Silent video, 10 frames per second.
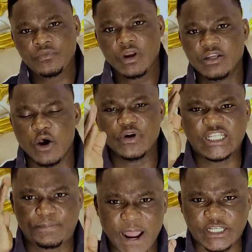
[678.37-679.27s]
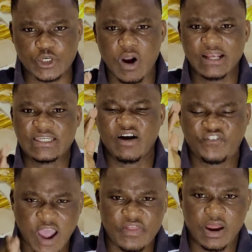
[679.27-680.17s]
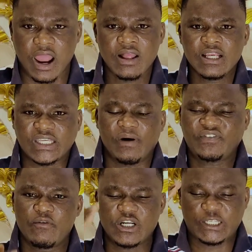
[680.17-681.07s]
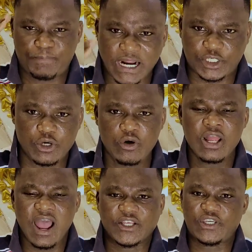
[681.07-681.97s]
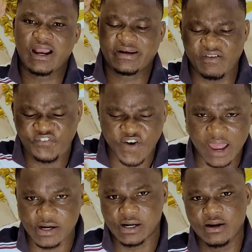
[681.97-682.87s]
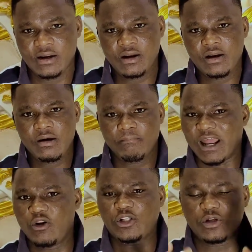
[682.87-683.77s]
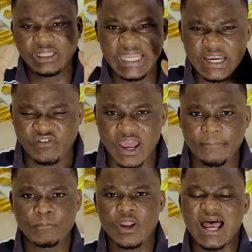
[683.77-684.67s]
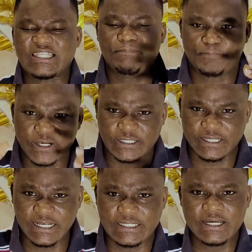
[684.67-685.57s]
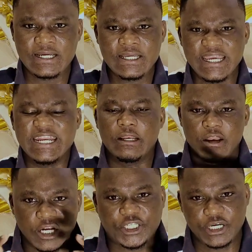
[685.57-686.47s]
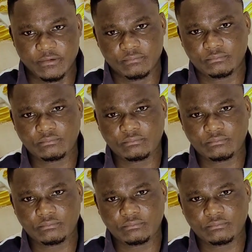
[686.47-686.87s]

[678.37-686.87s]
They respect you as their father. Some of them respect you as their grandfather, but not to leave them as a president in a nation.